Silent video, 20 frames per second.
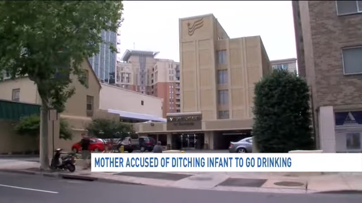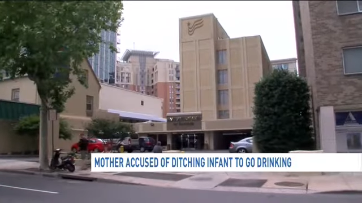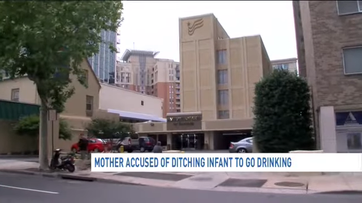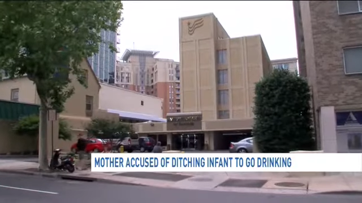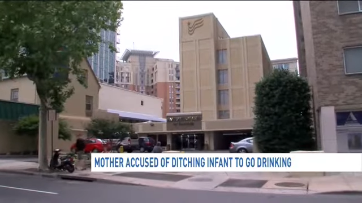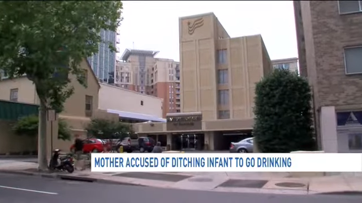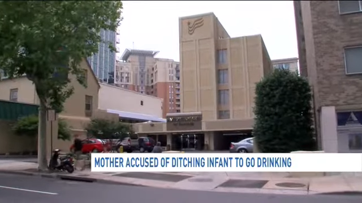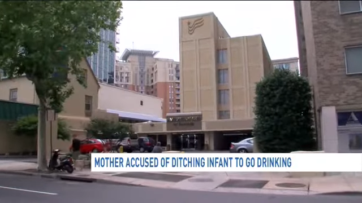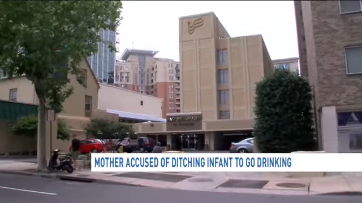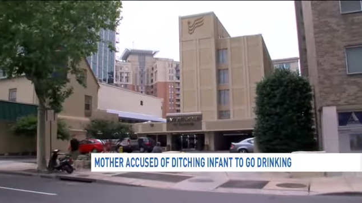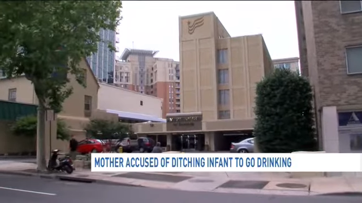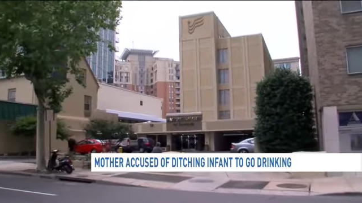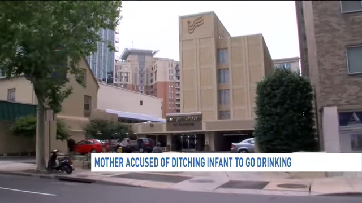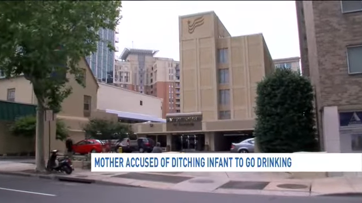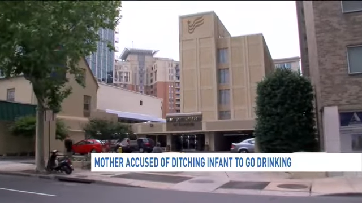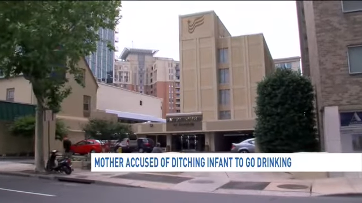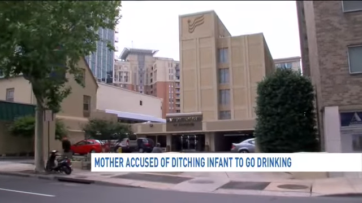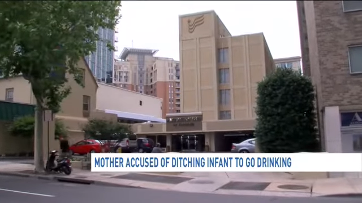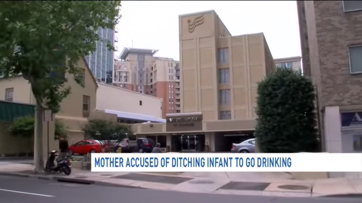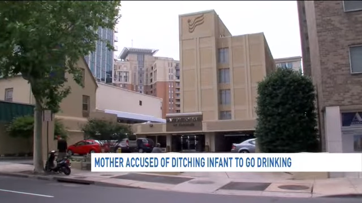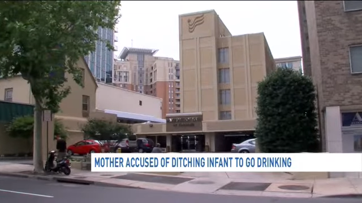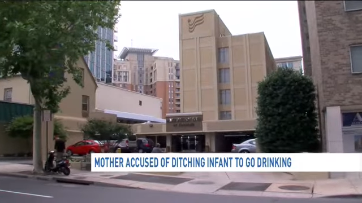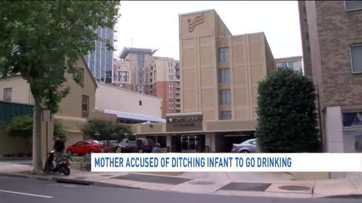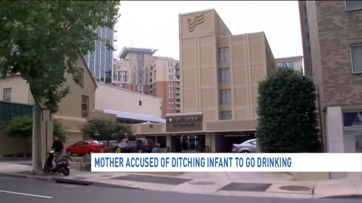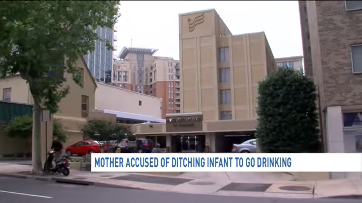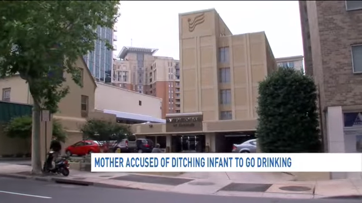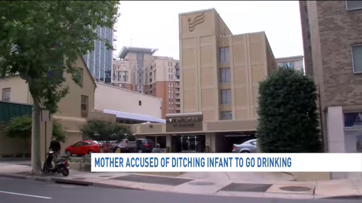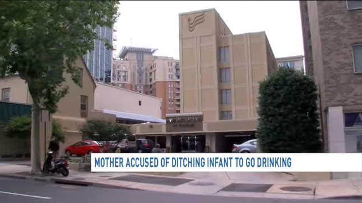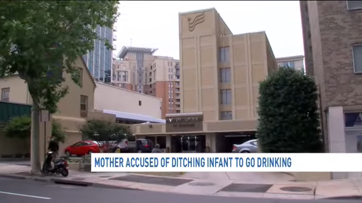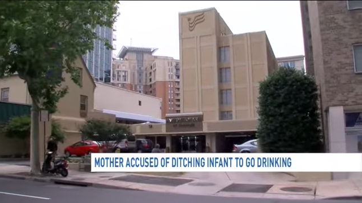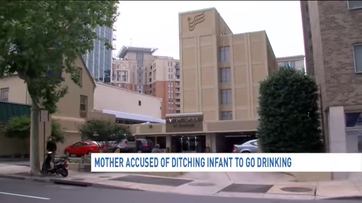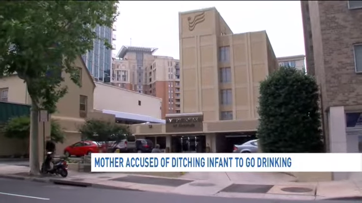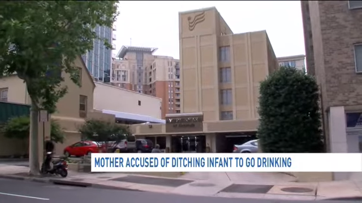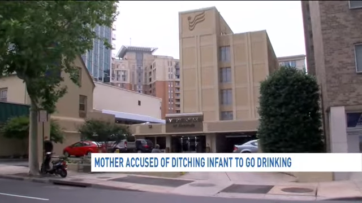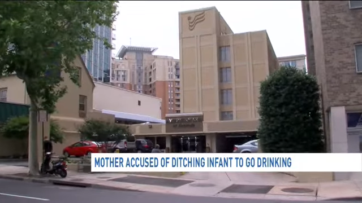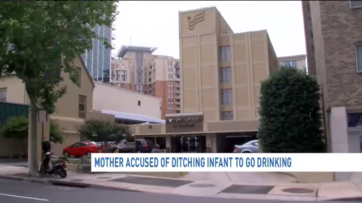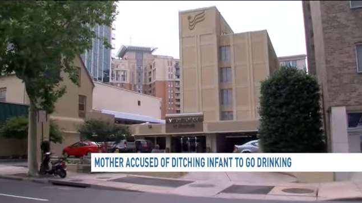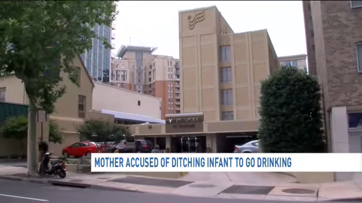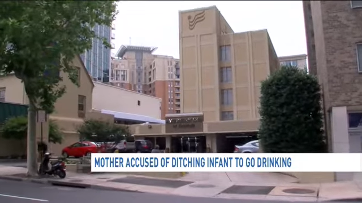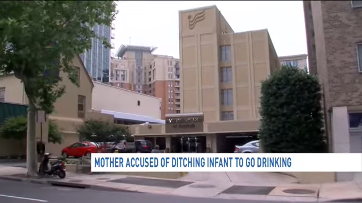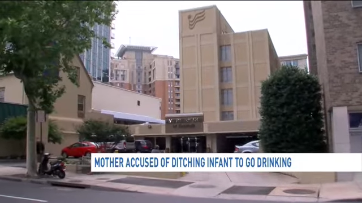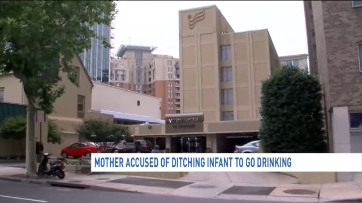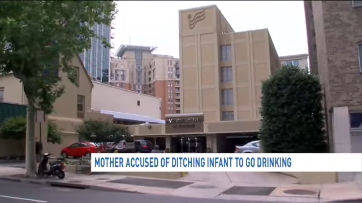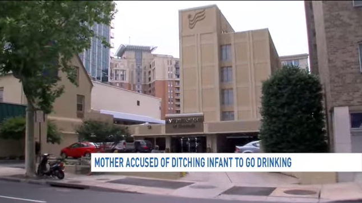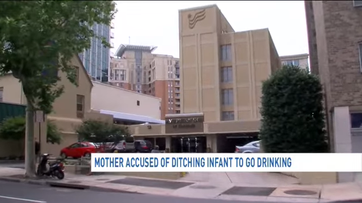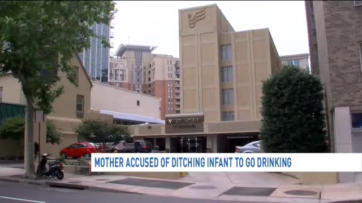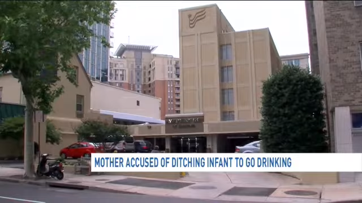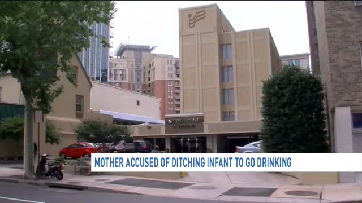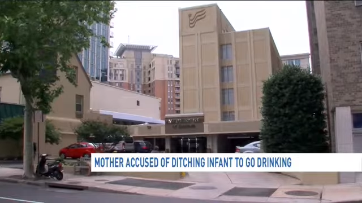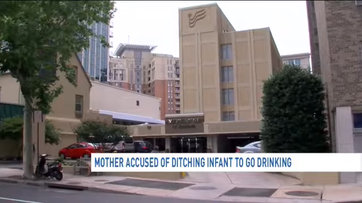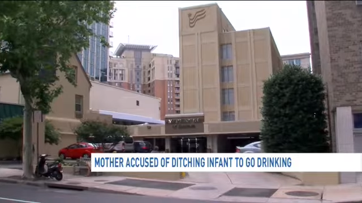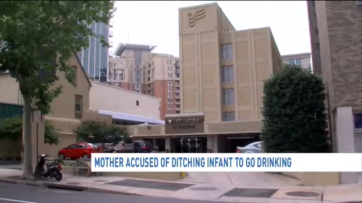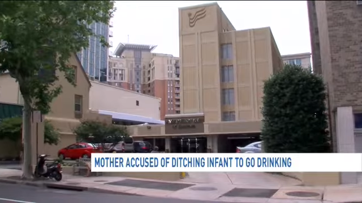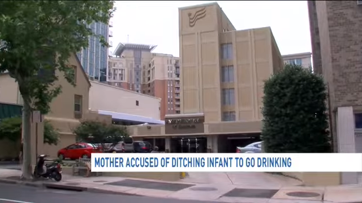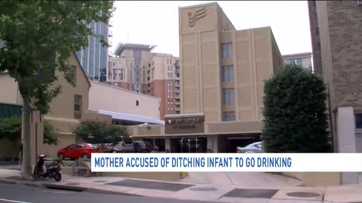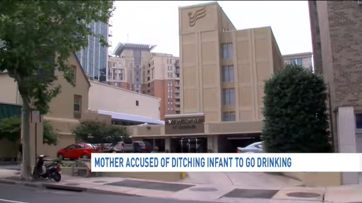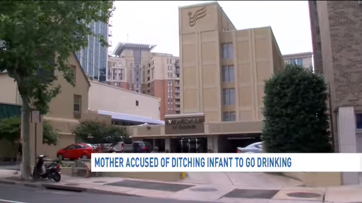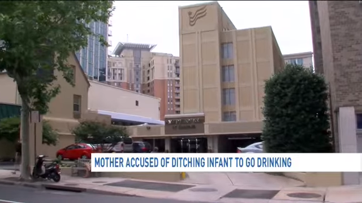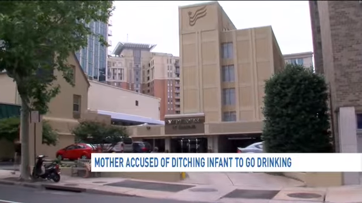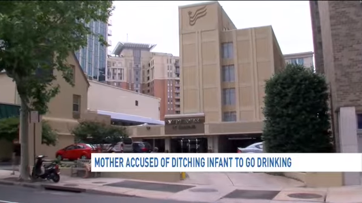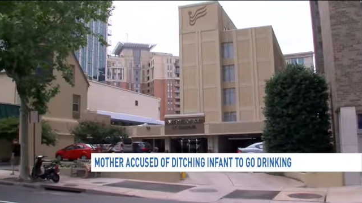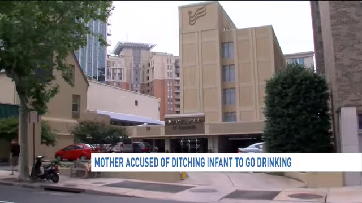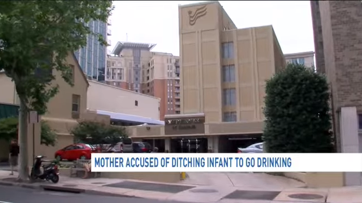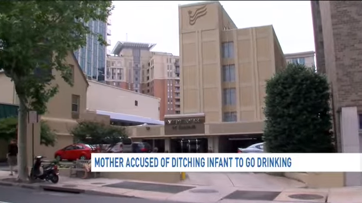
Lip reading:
Nobody's mouth can be seen.